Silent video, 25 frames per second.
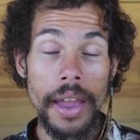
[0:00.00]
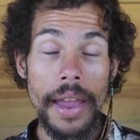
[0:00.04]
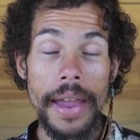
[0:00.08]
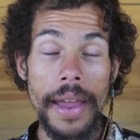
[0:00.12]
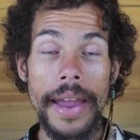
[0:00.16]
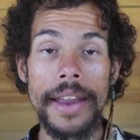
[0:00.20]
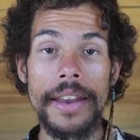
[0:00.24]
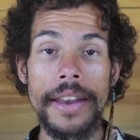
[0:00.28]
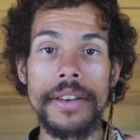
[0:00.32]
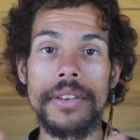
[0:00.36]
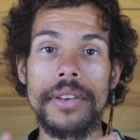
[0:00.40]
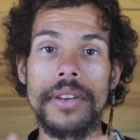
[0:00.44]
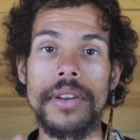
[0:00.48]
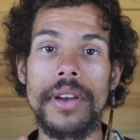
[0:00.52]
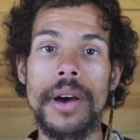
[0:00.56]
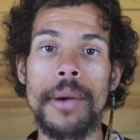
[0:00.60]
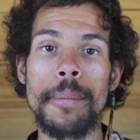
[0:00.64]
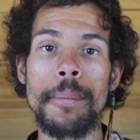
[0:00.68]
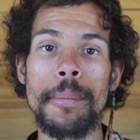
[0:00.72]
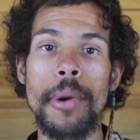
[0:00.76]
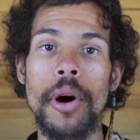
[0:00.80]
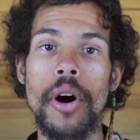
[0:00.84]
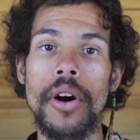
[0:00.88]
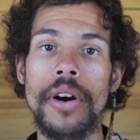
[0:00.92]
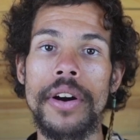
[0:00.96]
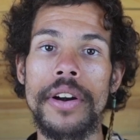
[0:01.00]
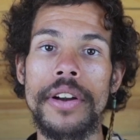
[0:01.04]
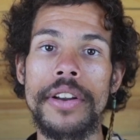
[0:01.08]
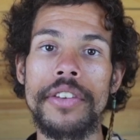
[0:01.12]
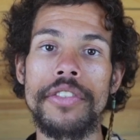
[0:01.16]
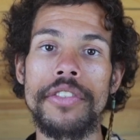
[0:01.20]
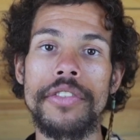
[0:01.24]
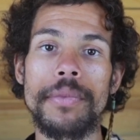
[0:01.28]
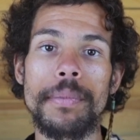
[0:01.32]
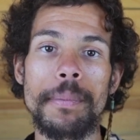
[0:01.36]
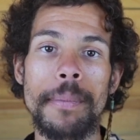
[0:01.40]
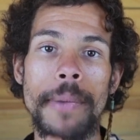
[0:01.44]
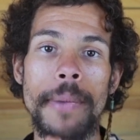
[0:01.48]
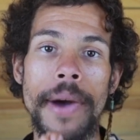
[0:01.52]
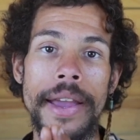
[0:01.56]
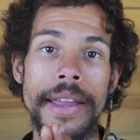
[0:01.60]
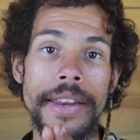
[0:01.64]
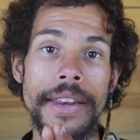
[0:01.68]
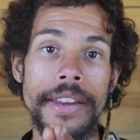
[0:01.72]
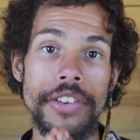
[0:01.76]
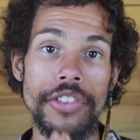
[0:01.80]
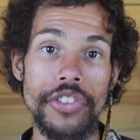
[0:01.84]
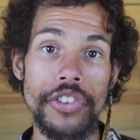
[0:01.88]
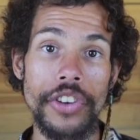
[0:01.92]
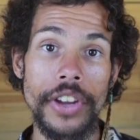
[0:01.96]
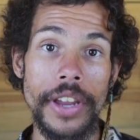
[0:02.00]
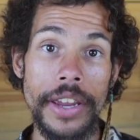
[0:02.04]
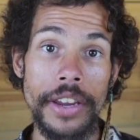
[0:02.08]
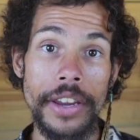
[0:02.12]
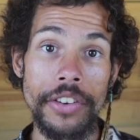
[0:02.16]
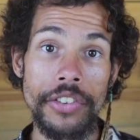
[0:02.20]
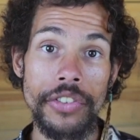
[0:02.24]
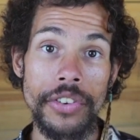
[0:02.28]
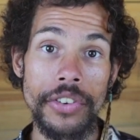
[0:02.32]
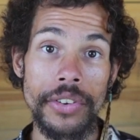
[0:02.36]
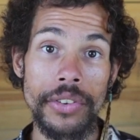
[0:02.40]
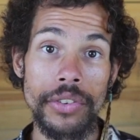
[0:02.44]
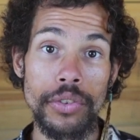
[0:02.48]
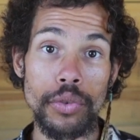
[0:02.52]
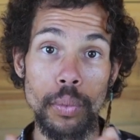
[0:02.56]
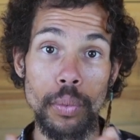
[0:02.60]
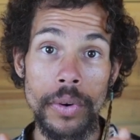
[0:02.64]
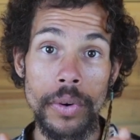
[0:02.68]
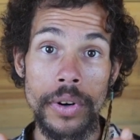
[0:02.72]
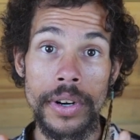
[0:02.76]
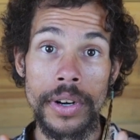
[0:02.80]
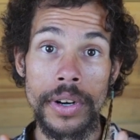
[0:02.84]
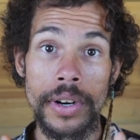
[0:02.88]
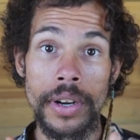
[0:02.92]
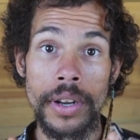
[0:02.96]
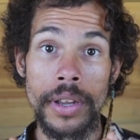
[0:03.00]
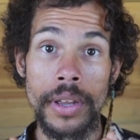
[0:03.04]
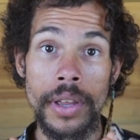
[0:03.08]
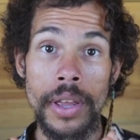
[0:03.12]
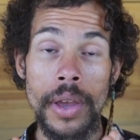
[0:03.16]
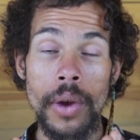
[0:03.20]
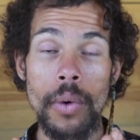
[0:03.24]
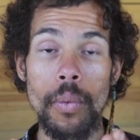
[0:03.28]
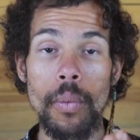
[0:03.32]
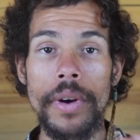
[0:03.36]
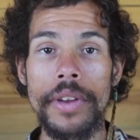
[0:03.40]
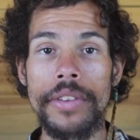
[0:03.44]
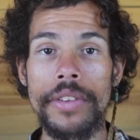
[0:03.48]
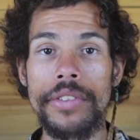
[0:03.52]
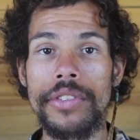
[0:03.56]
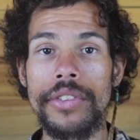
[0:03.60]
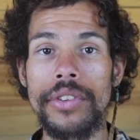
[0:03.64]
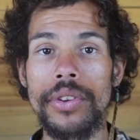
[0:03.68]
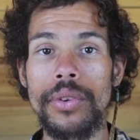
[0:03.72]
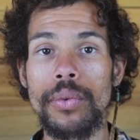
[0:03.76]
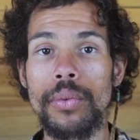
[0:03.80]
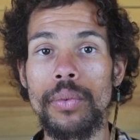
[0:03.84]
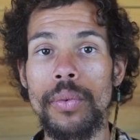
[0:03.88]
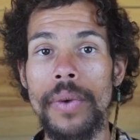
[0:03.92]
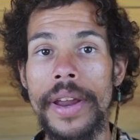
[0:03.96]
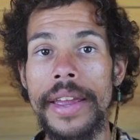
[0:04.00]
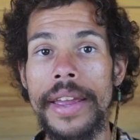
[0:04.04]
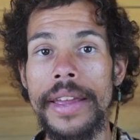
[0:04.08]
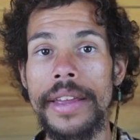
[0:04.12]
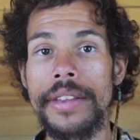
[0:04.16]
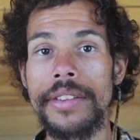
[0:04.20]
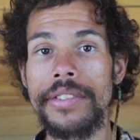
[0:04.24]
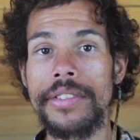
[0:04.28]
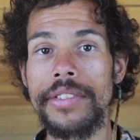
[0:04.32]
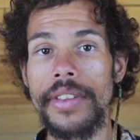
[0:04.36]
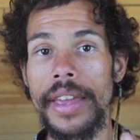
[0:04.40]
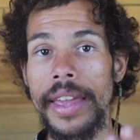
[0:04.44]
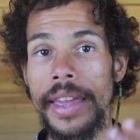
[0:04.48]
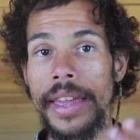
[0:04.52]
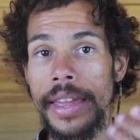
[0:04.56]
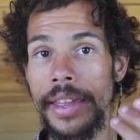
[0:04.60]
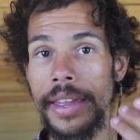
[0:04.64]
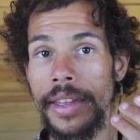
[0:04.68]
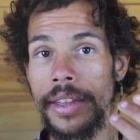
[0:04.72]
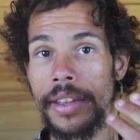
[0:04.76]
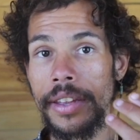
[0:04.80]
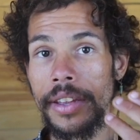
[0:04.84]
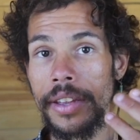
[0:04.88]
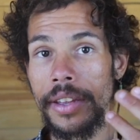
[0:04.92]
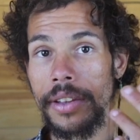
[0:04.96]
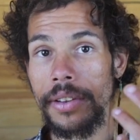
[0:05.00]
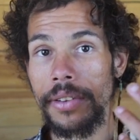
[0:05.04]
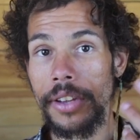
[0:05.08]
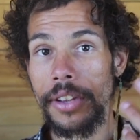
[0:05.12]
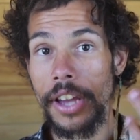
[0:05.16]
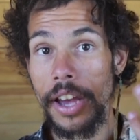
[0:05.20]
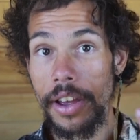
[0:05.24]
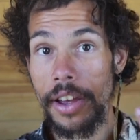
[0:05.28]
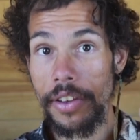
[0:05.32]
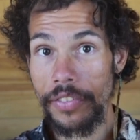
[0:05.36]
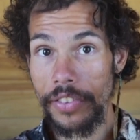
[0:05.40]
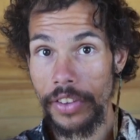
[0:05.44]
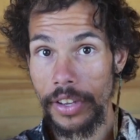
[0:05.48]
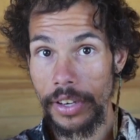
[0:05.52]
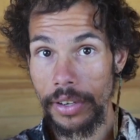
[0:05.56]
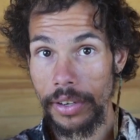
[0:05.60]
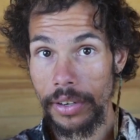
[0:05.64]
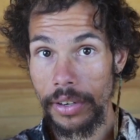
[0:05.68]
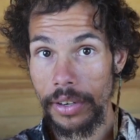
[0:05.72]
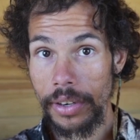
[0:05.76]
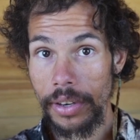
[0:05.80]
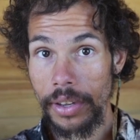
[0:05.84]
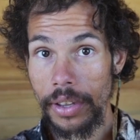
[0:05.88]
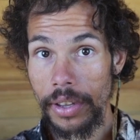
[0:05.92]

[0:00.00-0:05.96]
and a part of my initiations were was to raise a coven